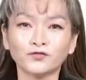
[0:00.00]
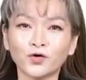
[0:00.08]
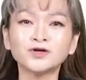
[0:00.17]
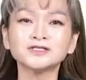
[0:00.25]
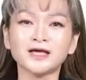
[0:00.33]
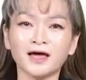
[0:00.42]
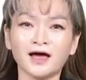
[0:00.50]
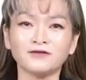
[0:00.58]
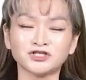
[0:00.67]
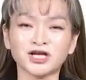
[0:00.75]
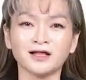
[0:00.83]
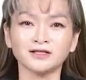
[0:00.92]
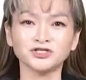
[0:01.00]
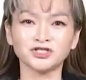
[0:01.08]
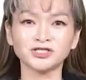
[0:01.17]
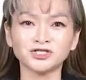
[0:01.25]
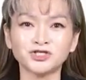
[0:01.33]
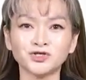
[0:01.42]
of course, I have
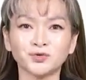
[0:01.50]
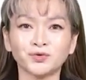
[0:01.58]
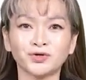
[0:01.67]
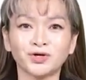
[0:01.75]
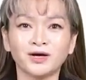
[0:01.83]
challenges too.